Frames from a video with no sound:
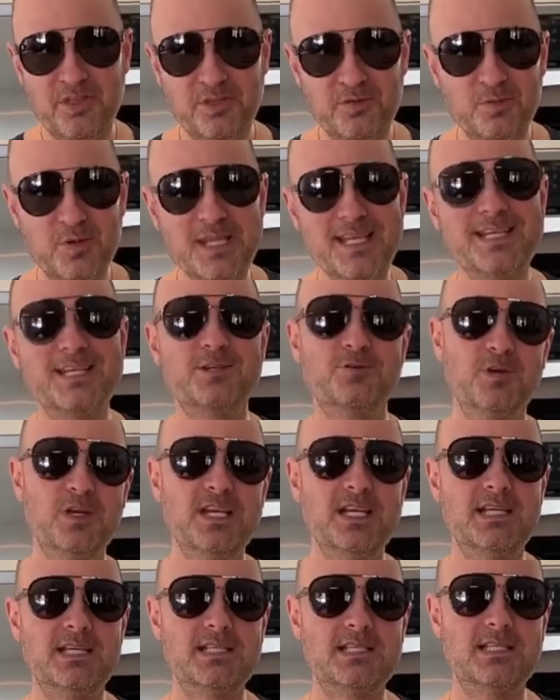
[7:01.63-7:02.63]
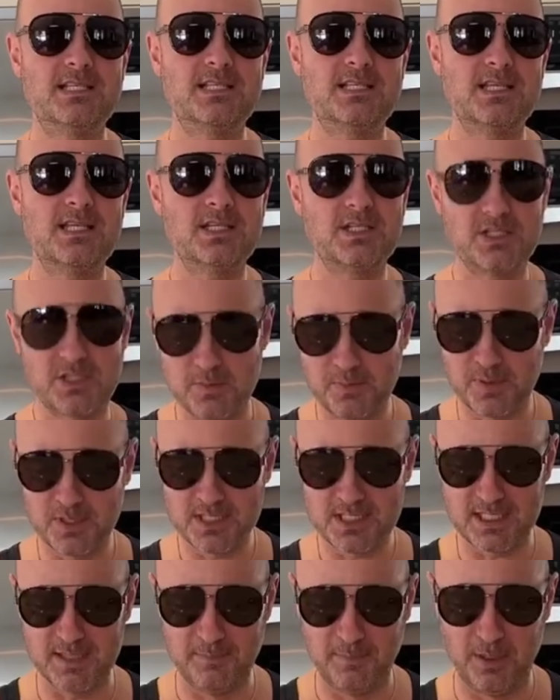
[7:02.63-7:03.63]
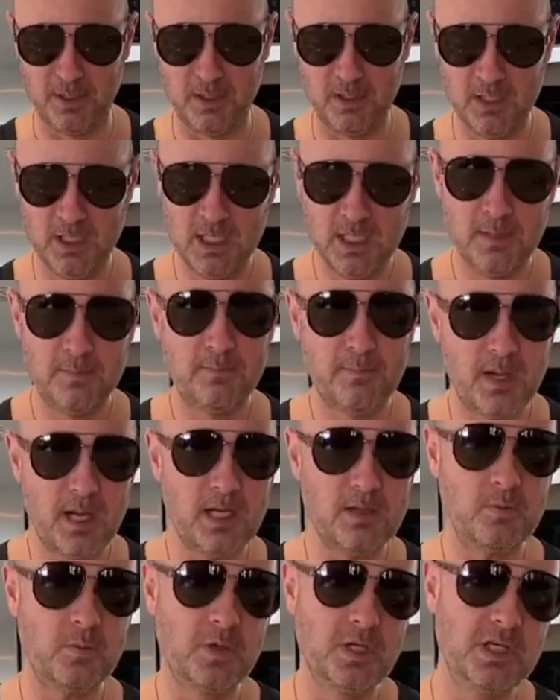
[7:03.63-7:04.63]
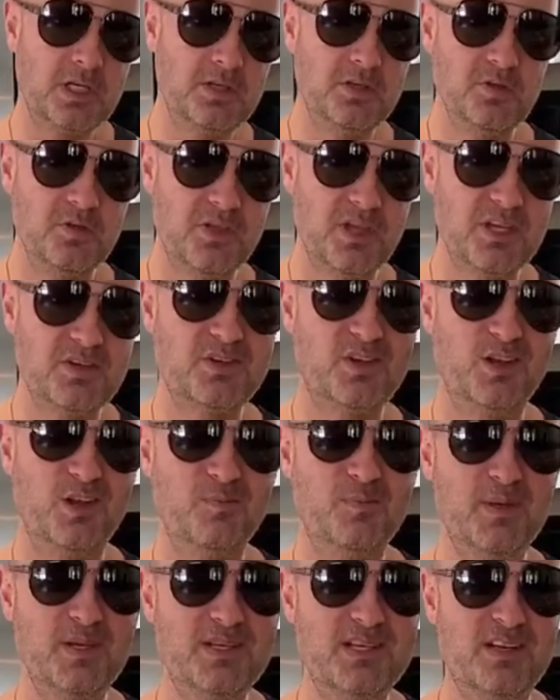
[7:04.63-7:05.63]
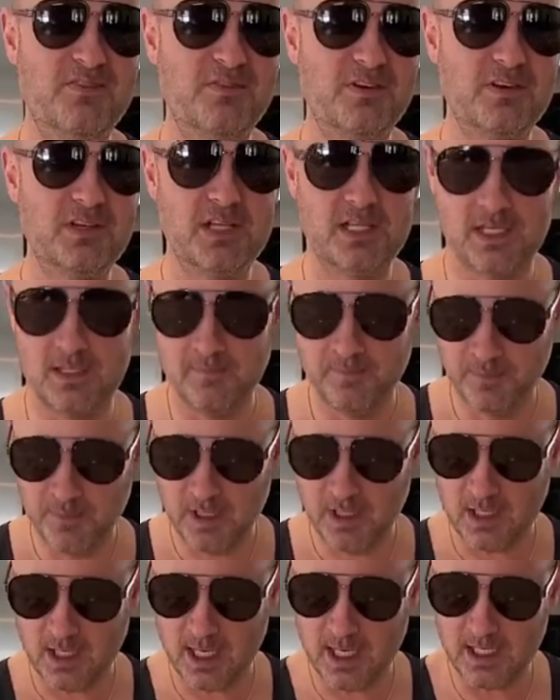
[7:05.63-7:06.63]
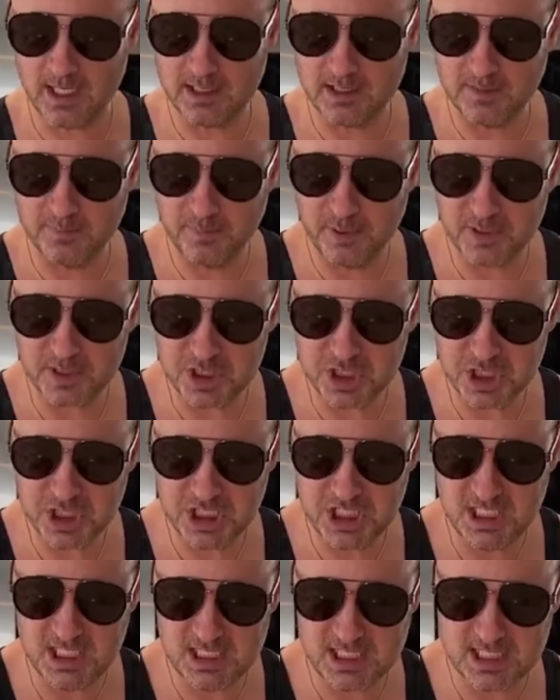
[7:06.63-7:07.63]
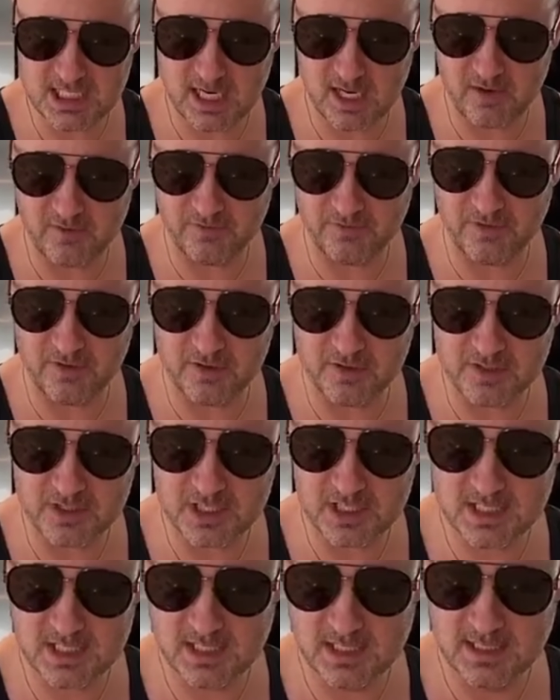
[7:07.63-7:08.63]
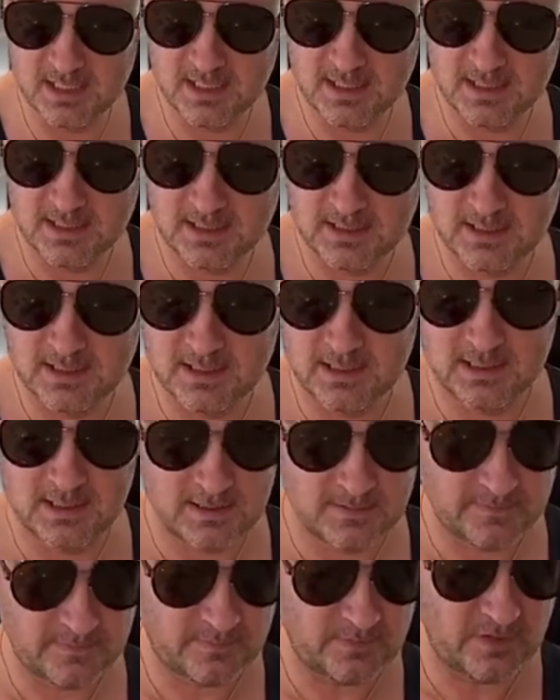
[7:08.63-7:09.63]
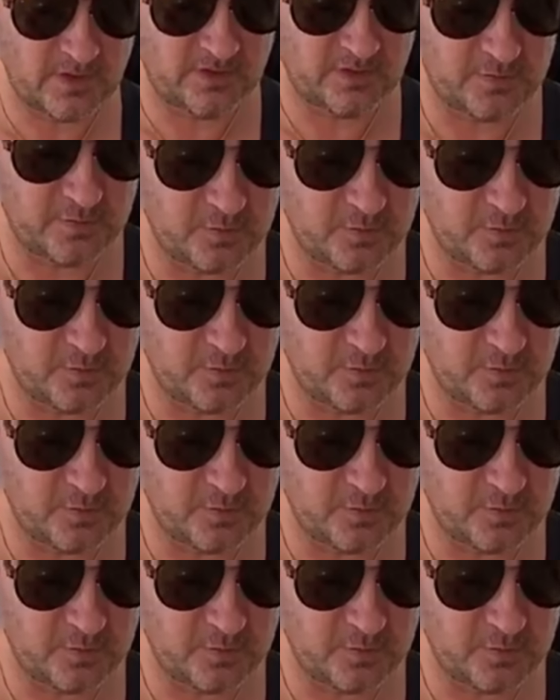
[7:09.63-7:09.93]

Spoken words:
3 ingredients. Super simple, but we're gonna do things a little bit differently. I like to put cheese down first. Some